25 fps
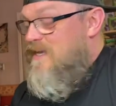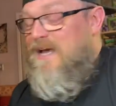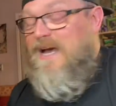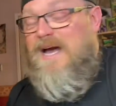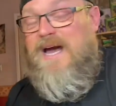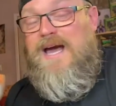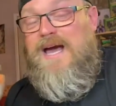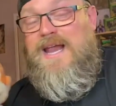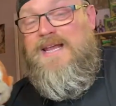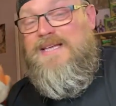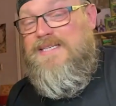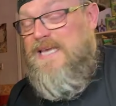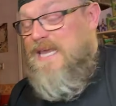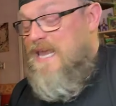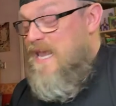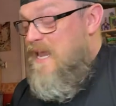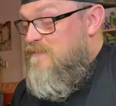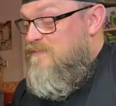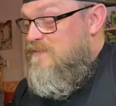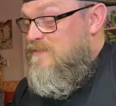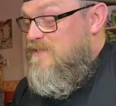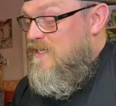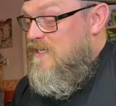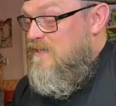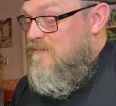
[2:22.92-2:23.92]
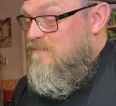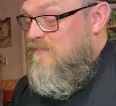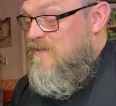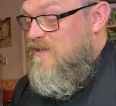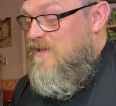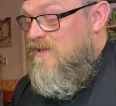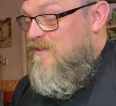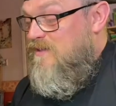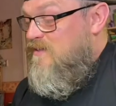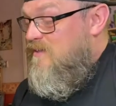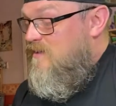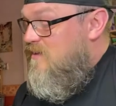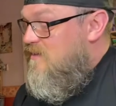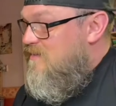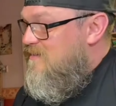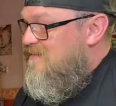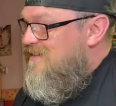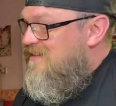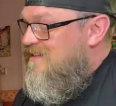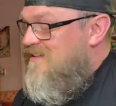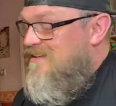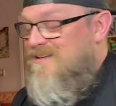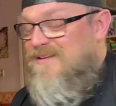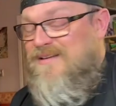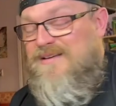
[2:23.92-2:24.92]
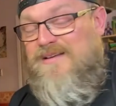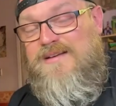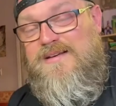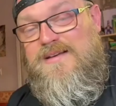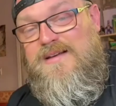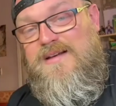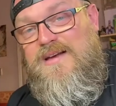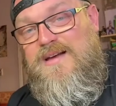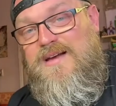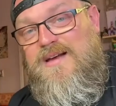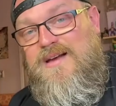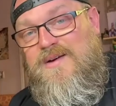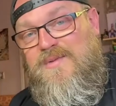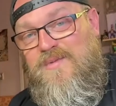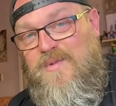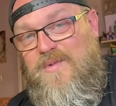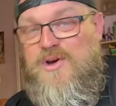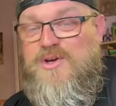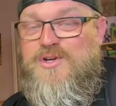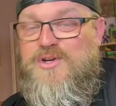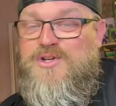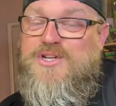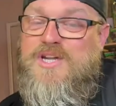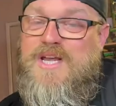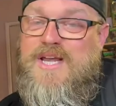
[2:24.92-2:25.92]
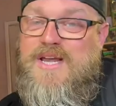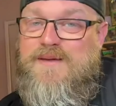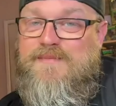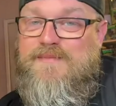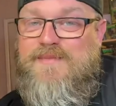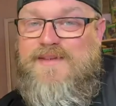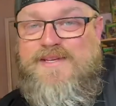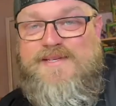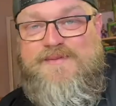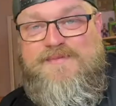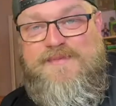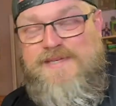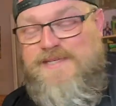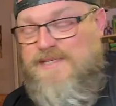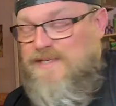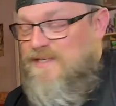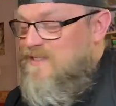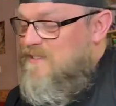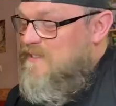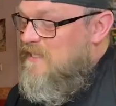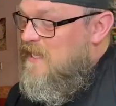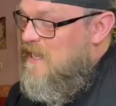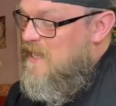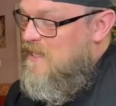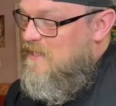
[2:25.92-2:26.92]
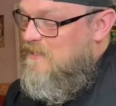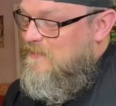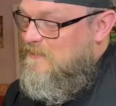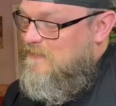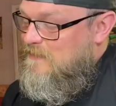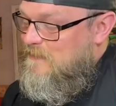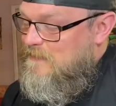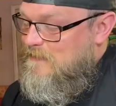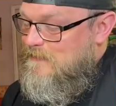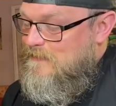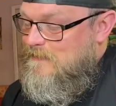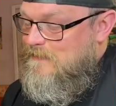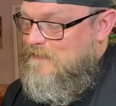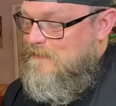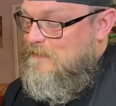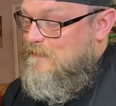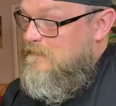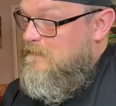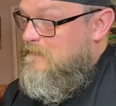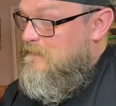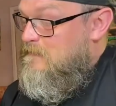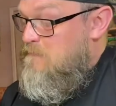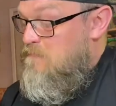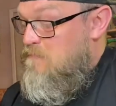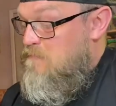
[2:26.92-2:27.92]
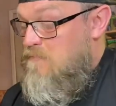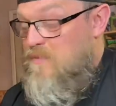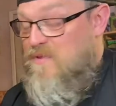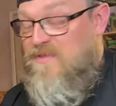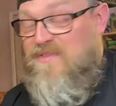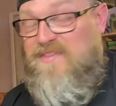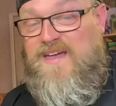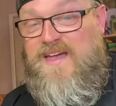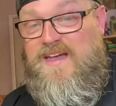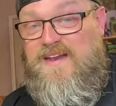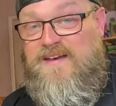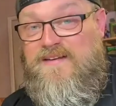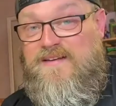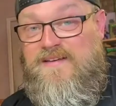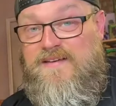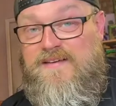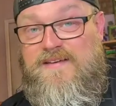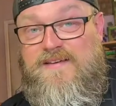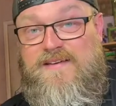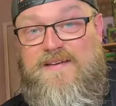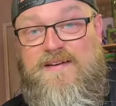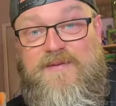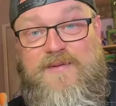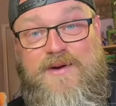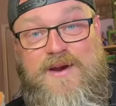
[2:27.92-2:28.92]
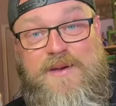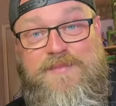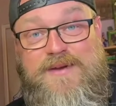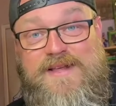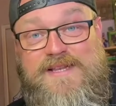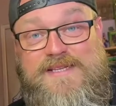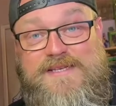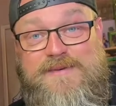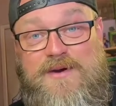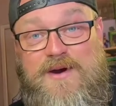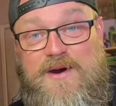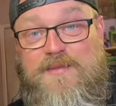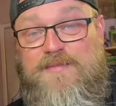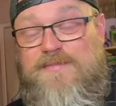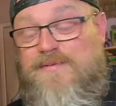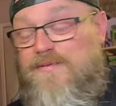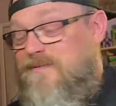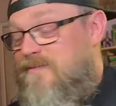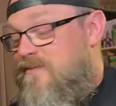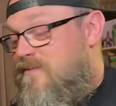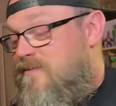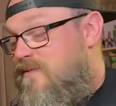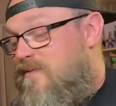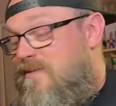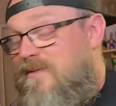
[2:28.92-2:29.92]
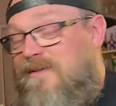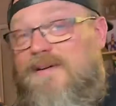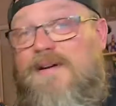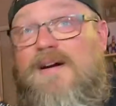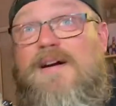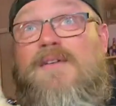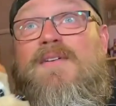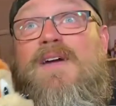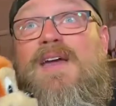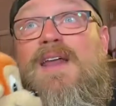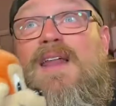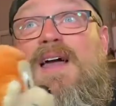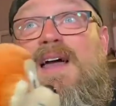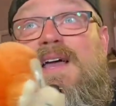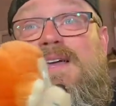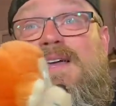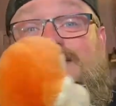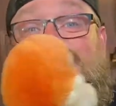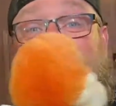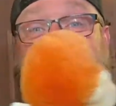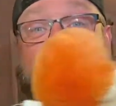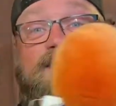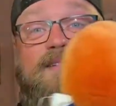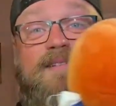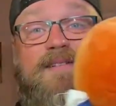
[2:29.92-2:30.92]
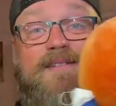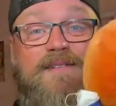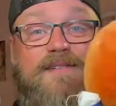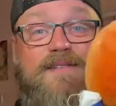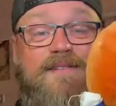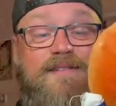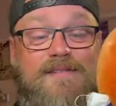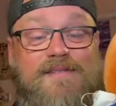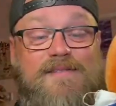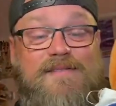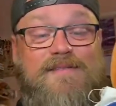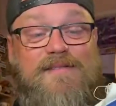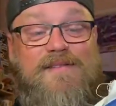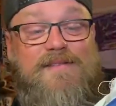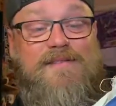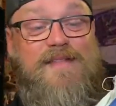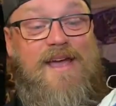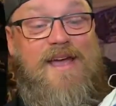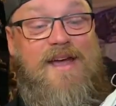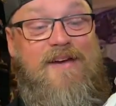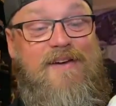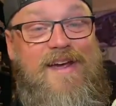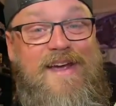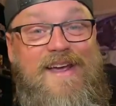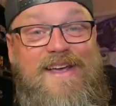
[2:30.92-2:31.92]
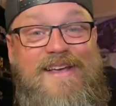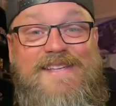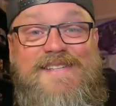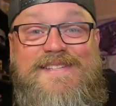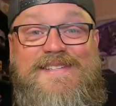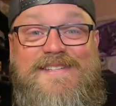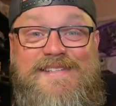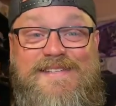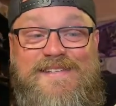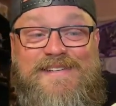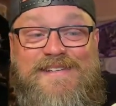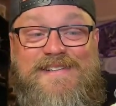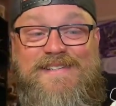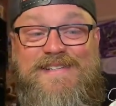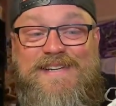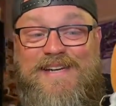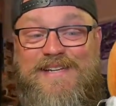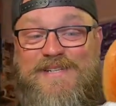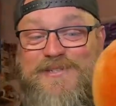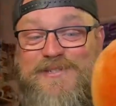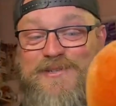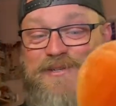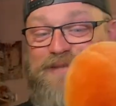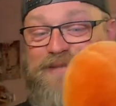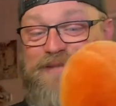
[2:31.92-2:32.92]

And as I came to him, I thought, ah, what a shame that he's missing his hat. But then... when I picked him up, I realised that there it is, attached to his